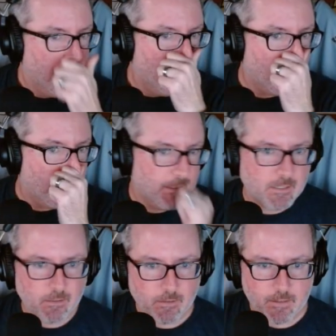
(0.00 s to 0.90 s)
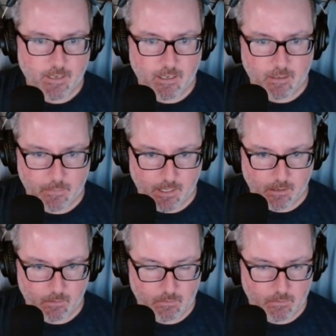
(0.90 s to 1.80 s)
All right, let's start thinking
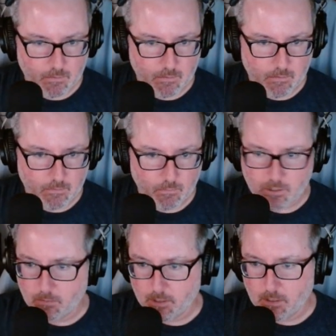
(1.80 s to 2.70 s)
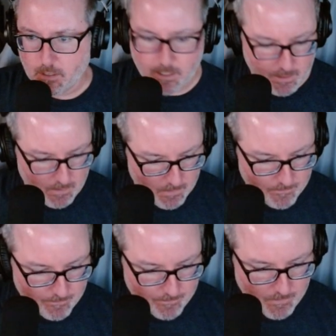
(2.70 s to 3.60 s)
about what's going on here
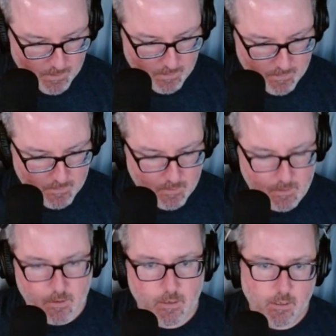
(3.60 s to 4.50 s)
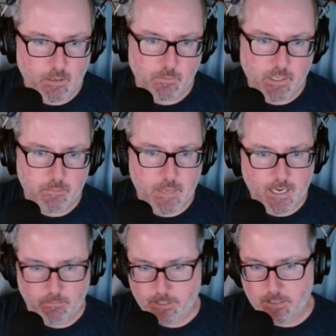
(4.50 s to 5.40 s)
because we can
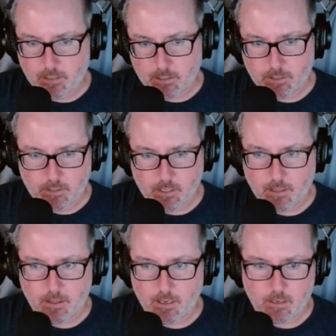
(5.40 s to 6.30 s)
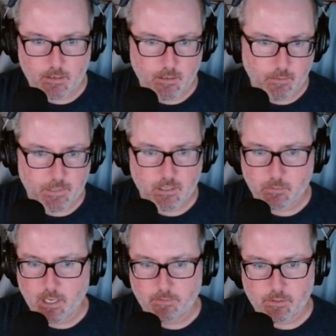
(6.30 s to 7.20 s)
make reductions, I think, in here because
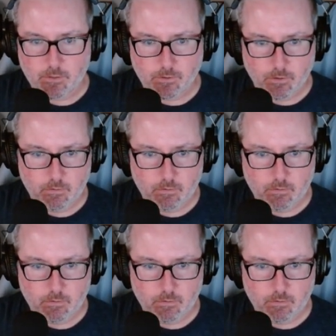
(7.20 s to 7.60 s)
we have so